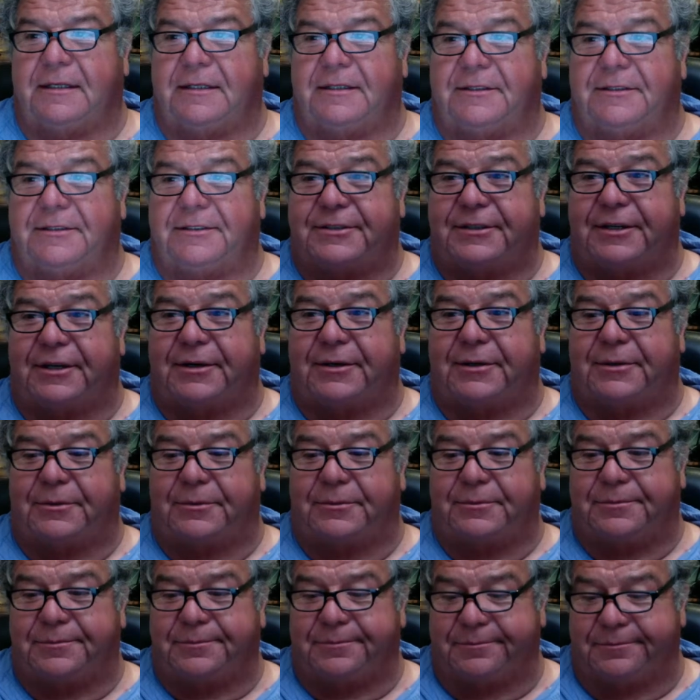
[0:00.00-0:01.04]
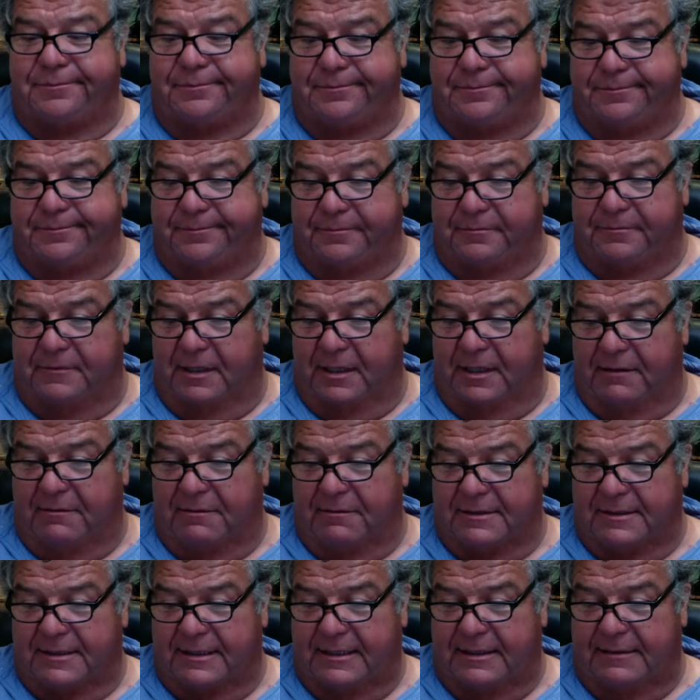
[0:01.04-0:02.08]
So, while I
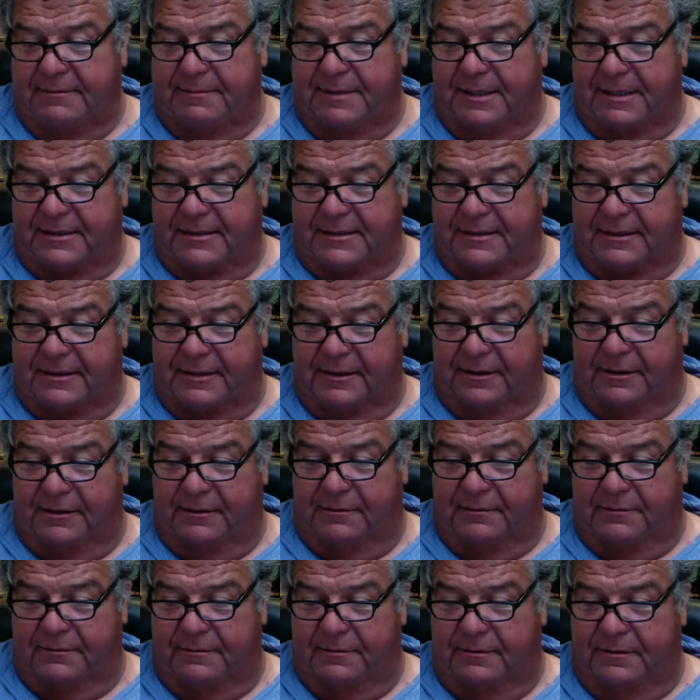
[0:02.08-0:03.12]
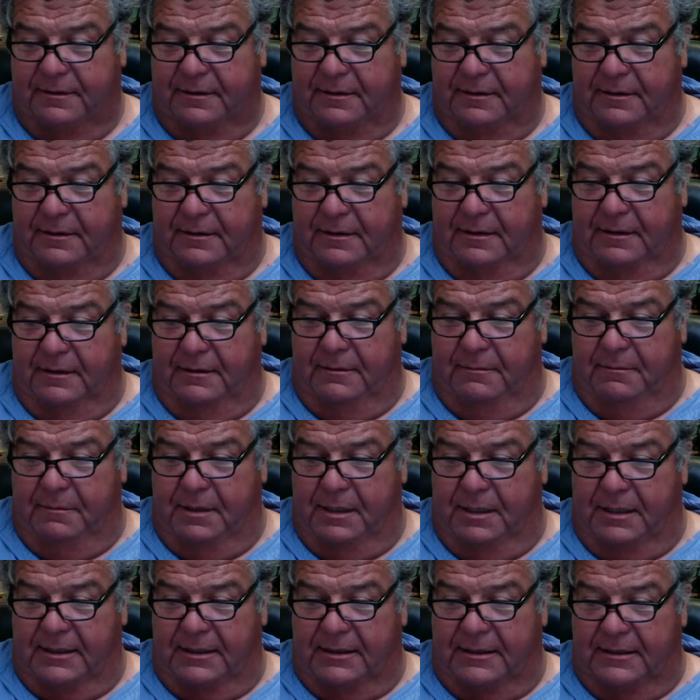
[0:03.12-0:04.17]
was in Mexico,
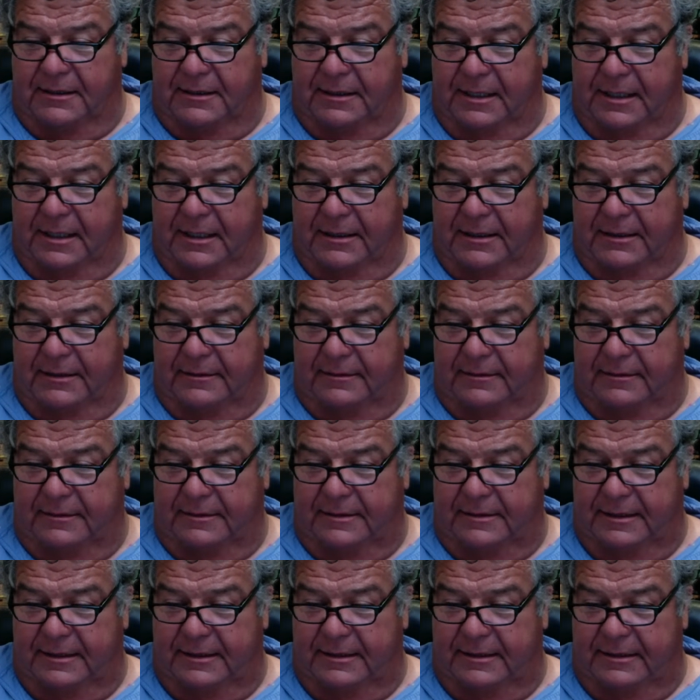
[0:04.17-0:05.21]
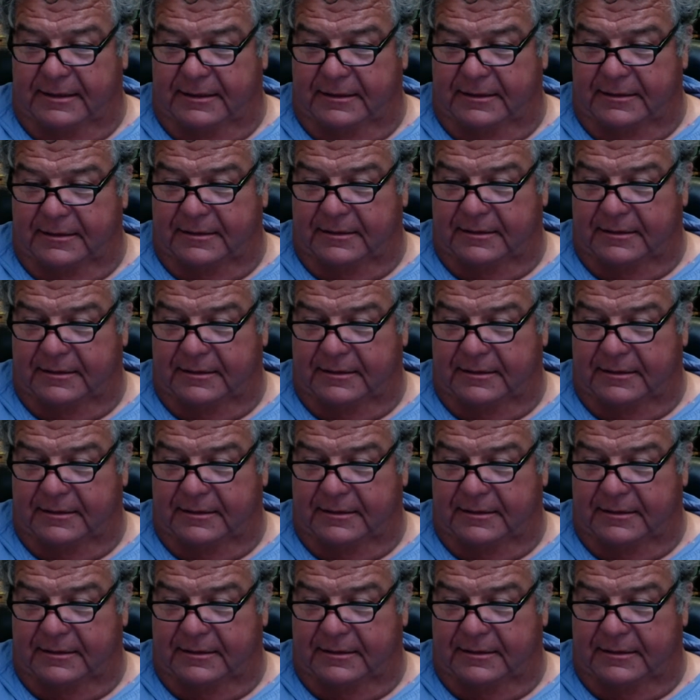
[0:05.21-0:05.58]
Monica got it done.